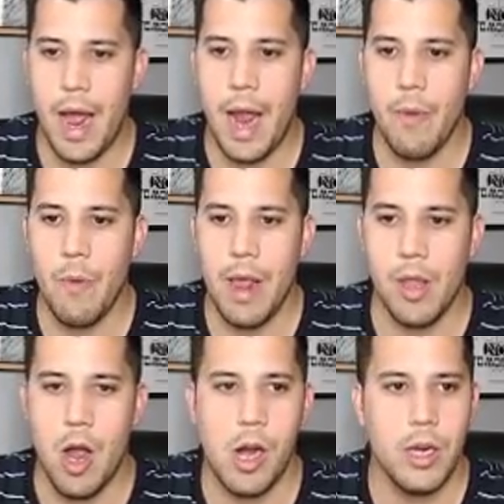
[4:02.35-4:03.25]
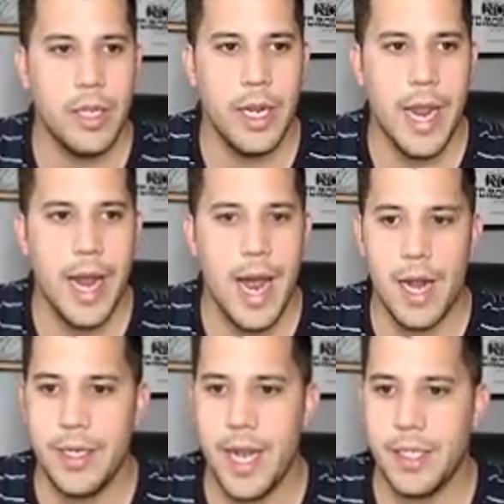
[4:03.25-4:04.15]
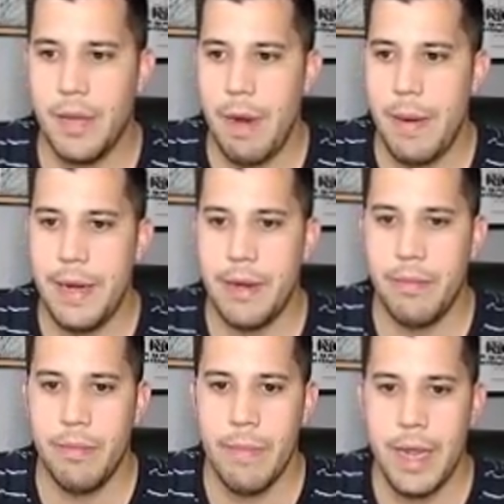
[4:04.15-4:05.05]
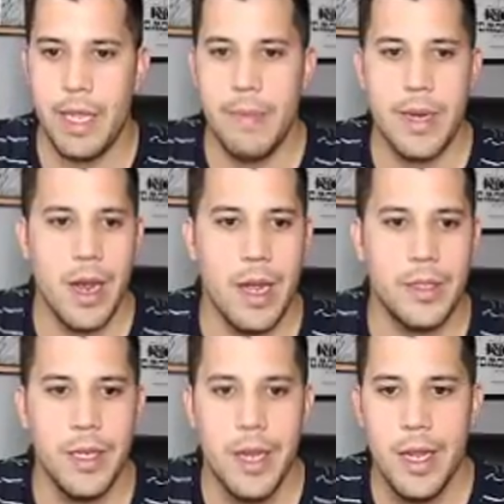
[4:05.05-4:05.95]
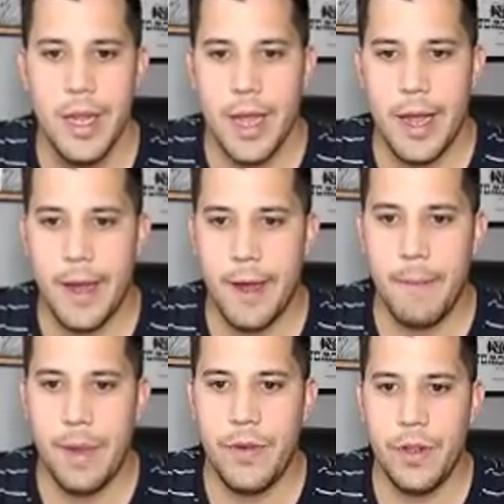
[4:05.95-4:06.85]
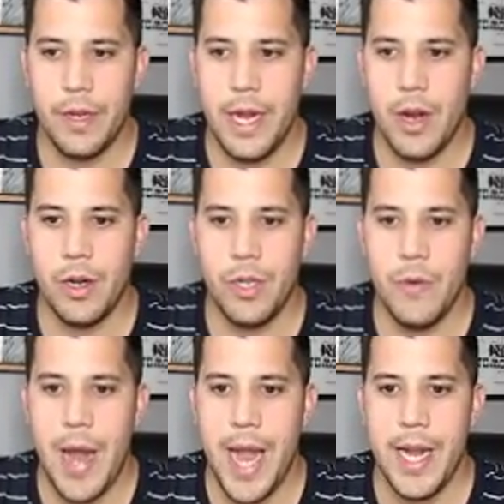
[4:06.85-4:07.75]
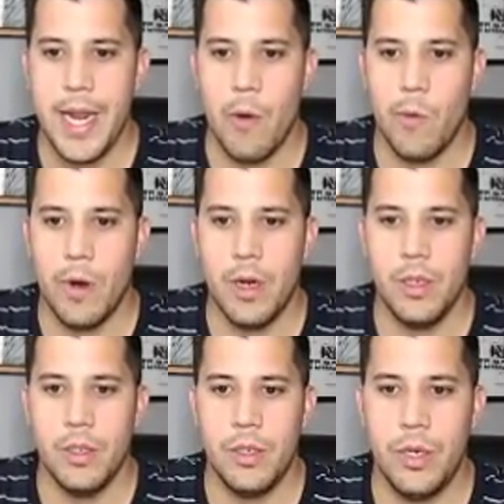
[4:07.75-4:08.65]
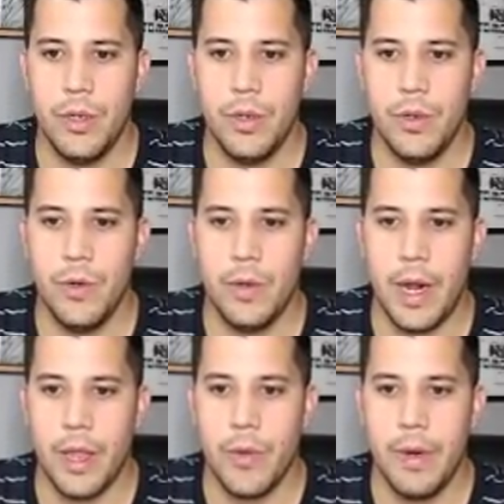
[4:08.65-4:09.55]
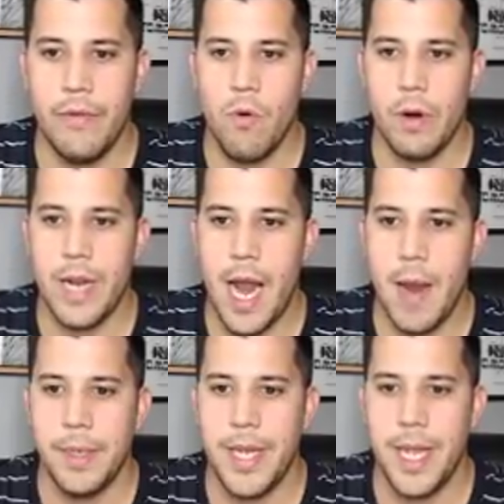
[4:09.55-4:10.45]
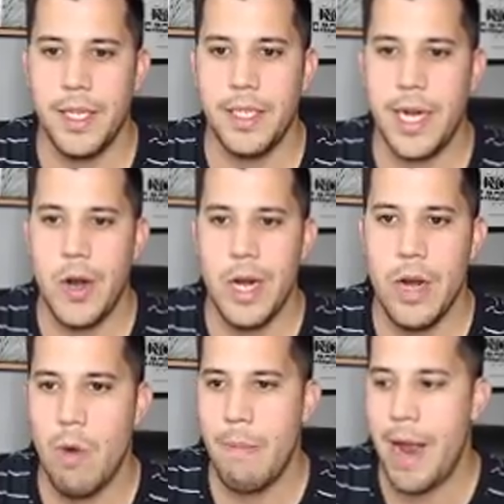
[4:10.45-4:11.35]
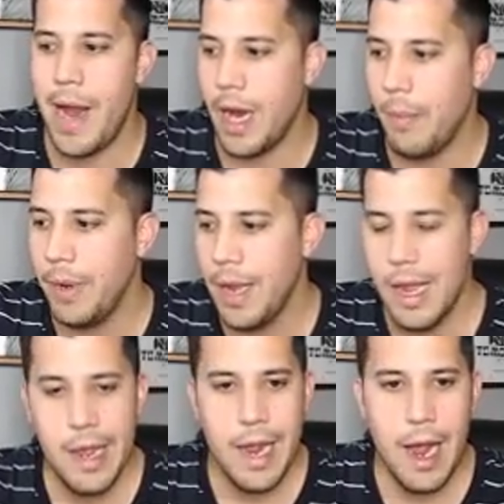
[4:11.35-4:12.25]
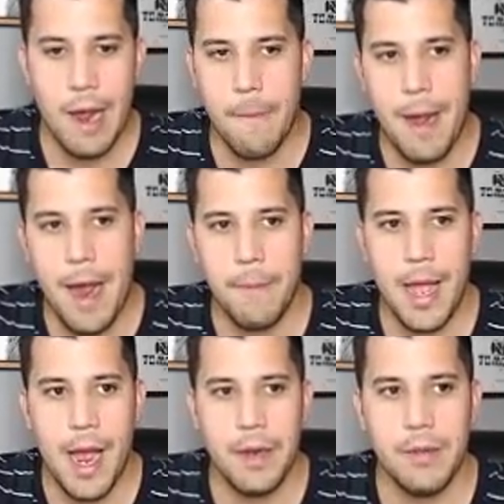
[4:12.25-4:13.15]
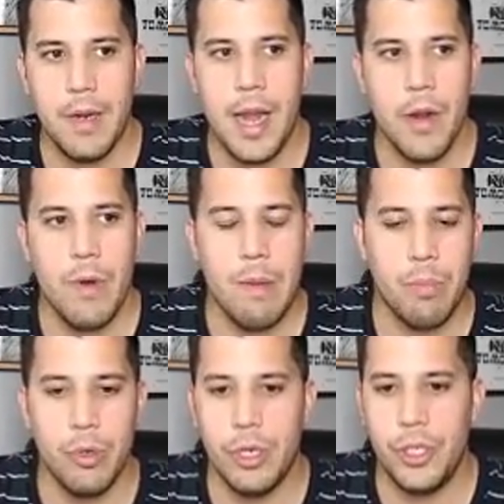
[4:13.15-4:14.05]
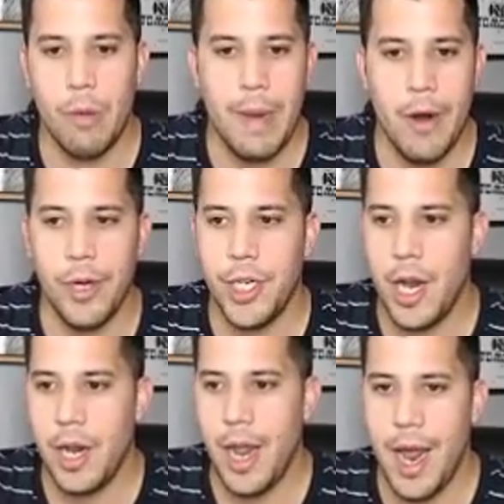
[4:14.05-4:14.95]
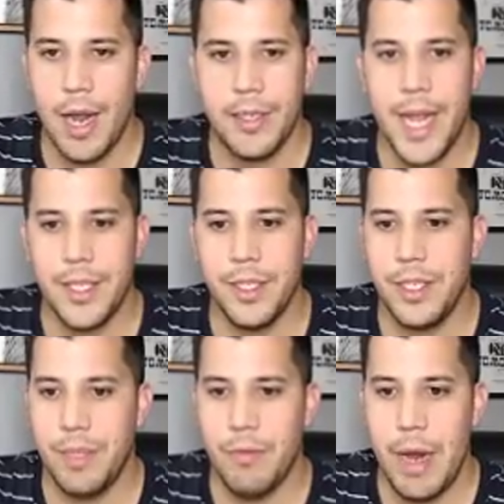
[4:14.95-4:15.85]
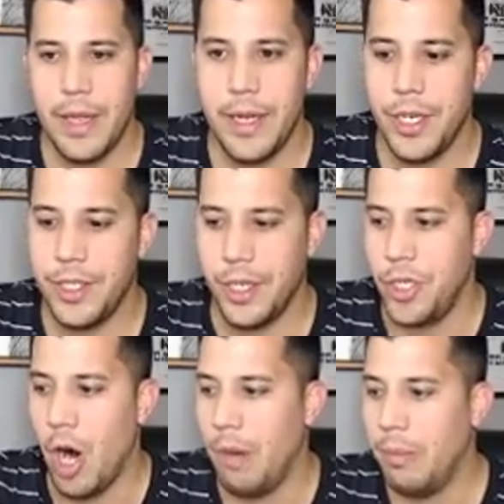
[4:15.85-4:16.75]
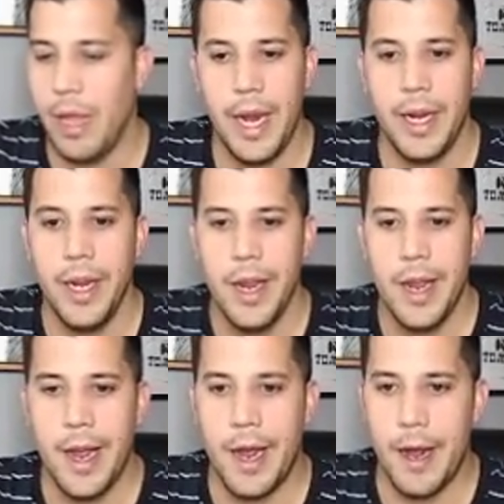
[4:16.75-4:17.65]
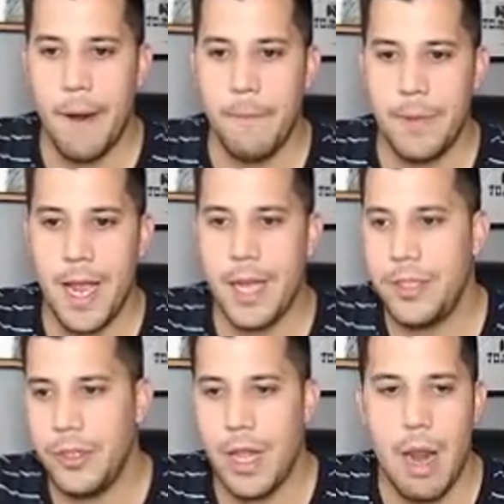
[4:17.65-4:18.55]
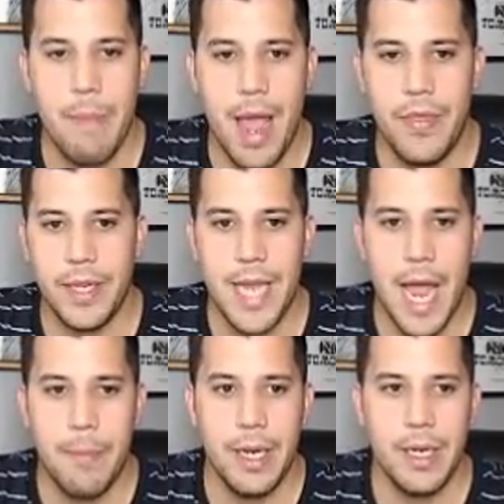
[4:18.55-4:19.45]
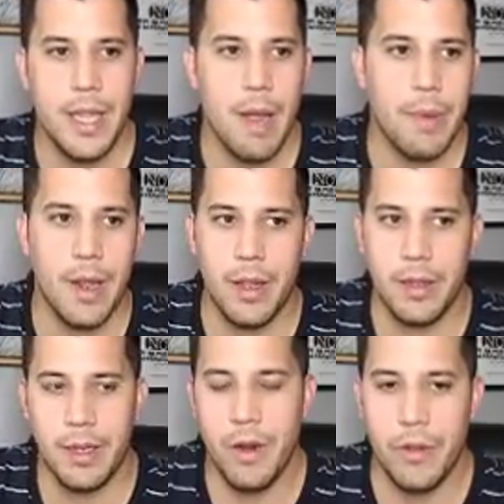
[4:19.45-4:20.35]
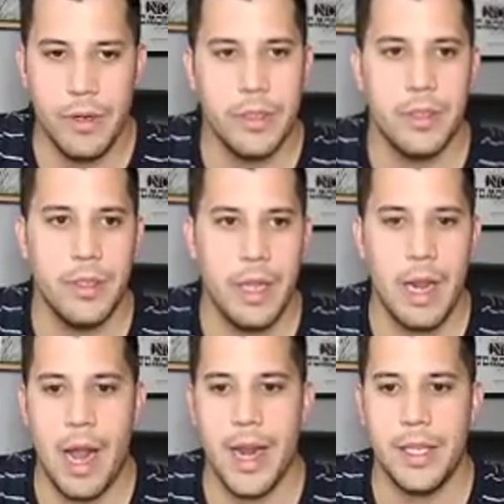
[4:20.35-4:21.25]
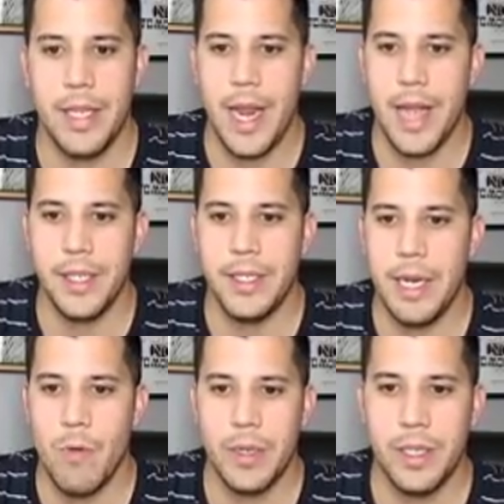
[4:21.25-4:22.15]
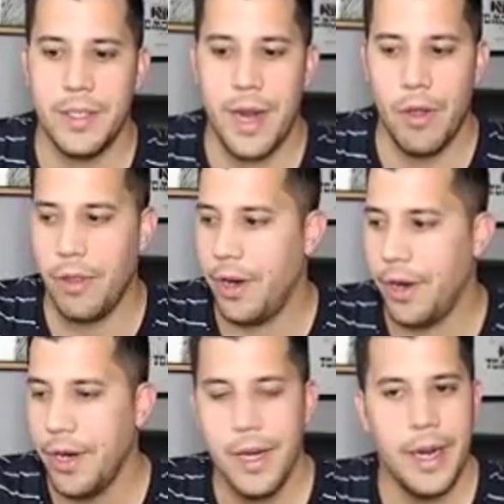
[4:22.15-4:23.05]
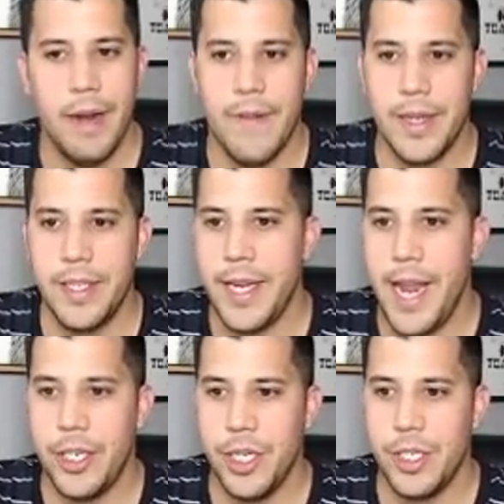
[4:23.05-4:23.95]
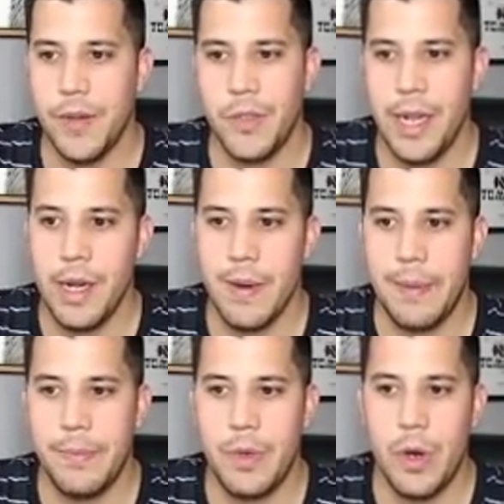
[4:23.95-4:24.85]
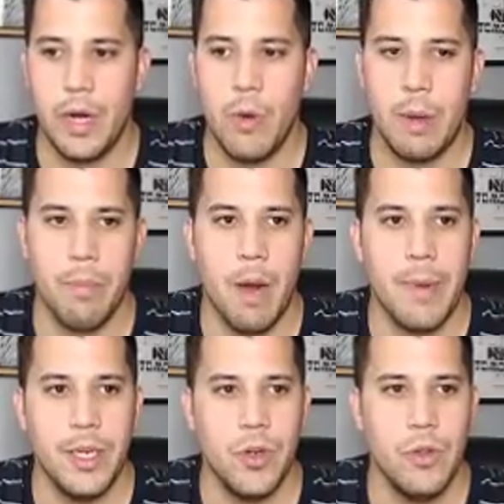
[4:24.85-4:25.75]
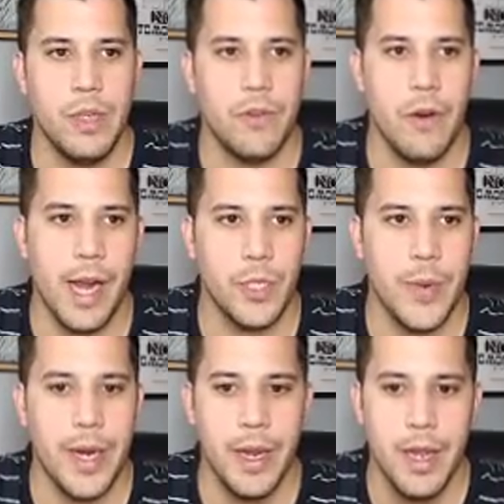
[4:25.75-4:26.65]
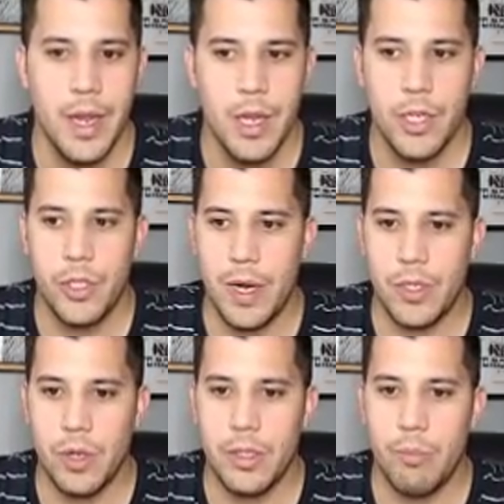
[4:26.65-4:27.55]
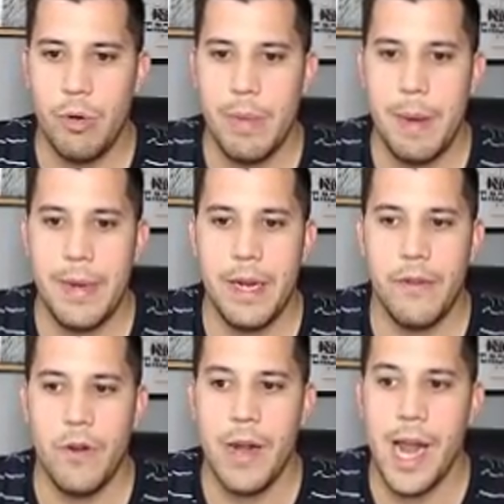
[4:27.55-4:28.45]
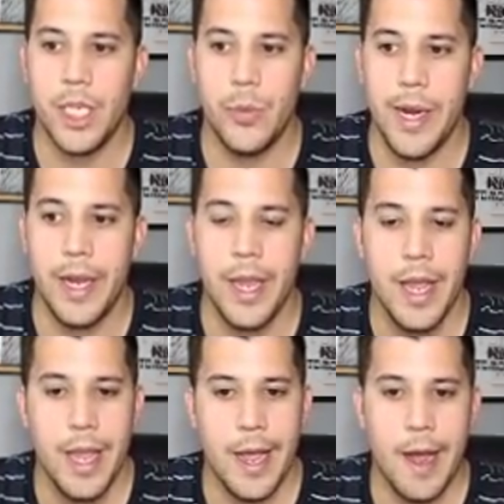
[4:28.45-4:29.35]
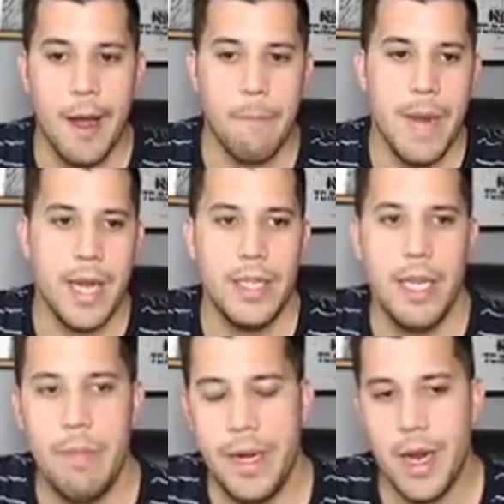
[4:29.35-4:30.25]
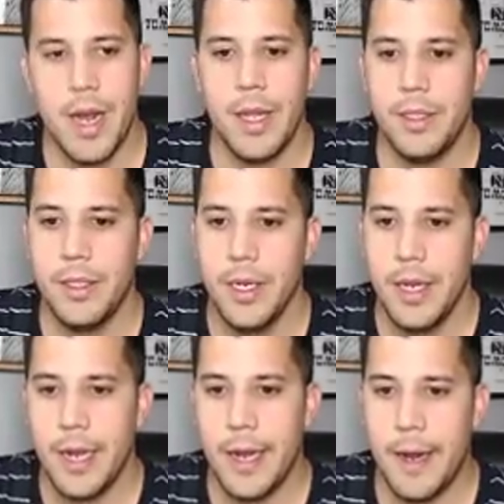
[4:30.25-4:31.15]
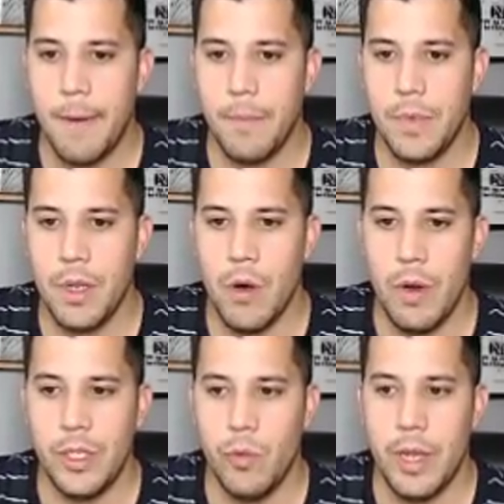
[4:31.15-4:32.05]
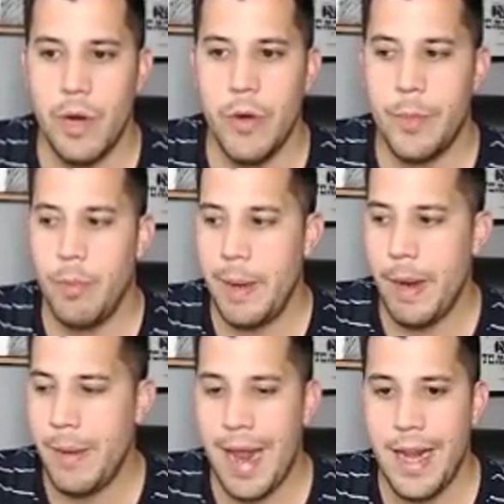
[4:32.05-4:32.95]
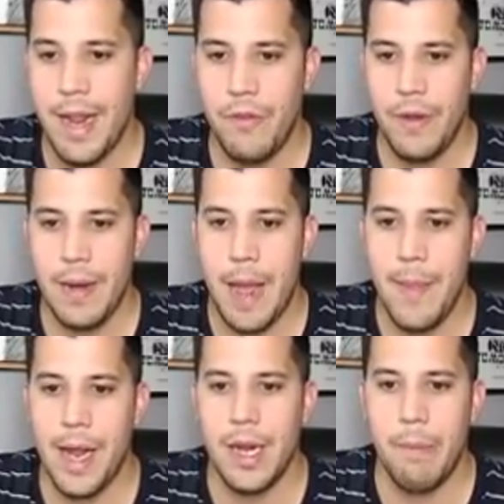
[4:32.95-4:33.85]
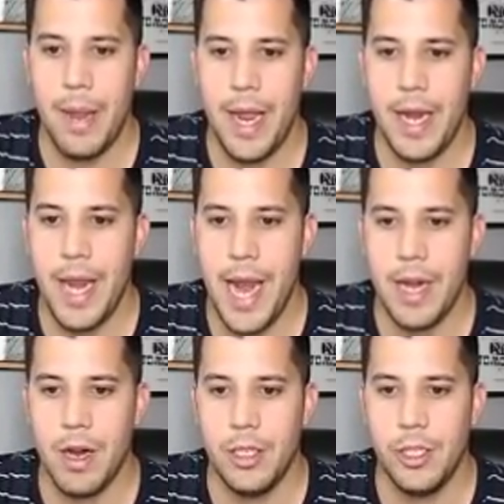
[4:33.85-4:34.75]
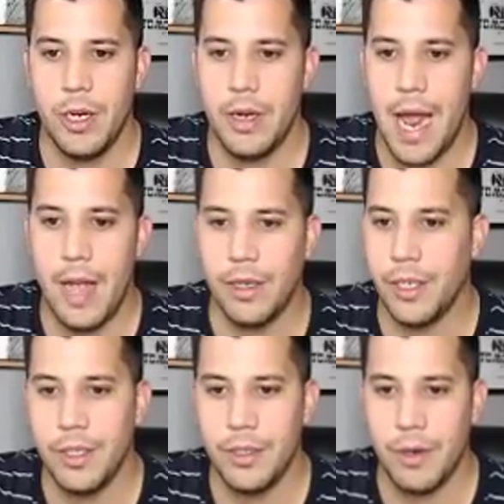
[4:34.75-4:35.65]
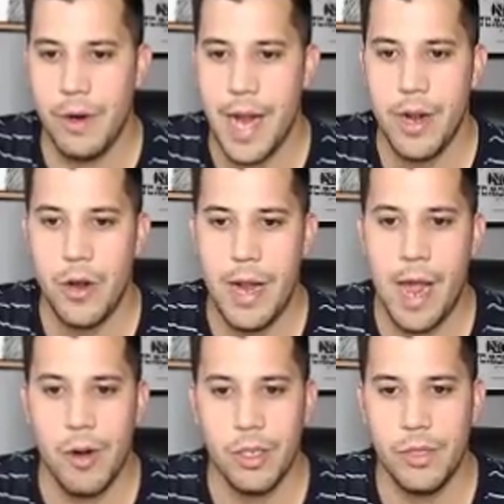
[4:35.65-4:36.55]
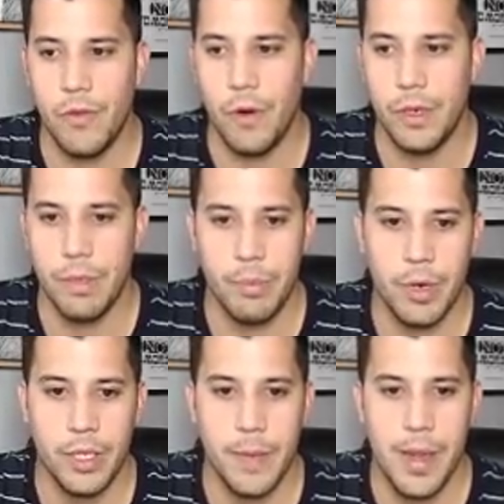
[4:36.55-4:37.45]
I went long today on Tesla, mainly because if you look here at 280 at 1, 2, like 3, 4 times, it tested this area and went back up. I'm not anyway bullish or bearish on Tesla. This is mainly just a chart play. Yes, there's a lot of bad things happening to them, but I guess the SEC wants to settle their investigation and stuff, so they could get a quick bump. And I sold these for next week, so I sold some premium here for next week, mainly because it's really rich premium, and I'm not going to pay $800 or $900 for some puts.